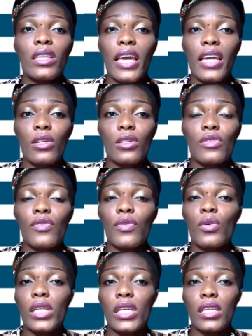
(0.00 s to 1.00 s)
Lagos,
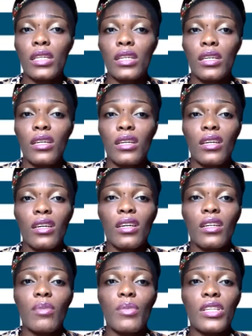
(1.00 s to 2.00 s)
fully.
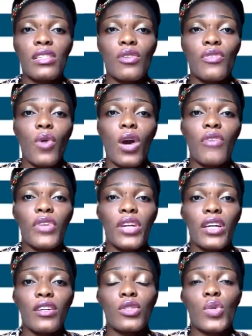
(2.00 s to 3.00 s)
The Minister for
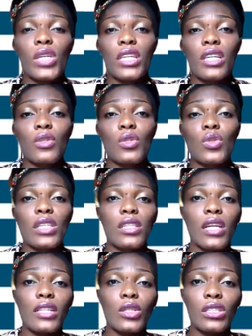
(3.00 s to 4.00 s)
Africa tweeted on
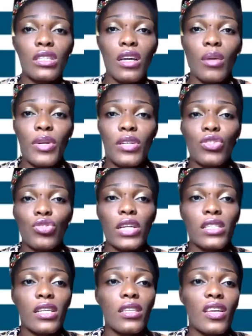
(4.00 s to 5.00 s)
29 October
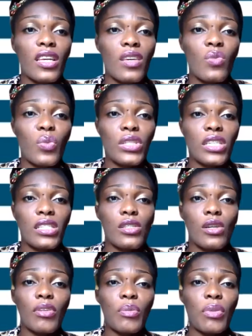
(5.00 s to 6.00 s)
stressing the importance
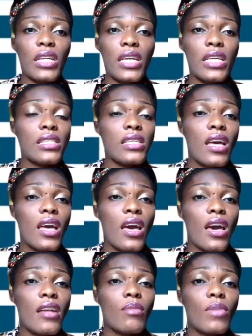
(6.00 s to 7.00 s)
of the police
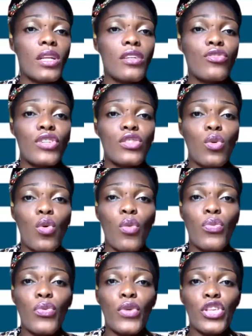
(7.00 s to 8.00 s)
and military's
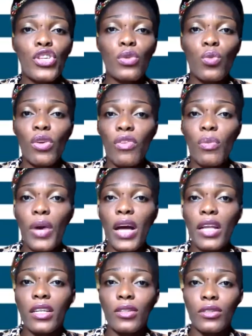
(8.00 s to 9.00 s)
cooperation with the
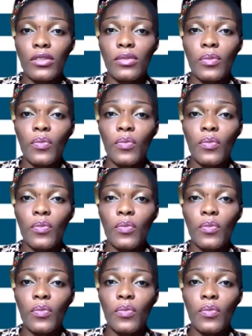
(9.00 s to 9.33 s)
panels.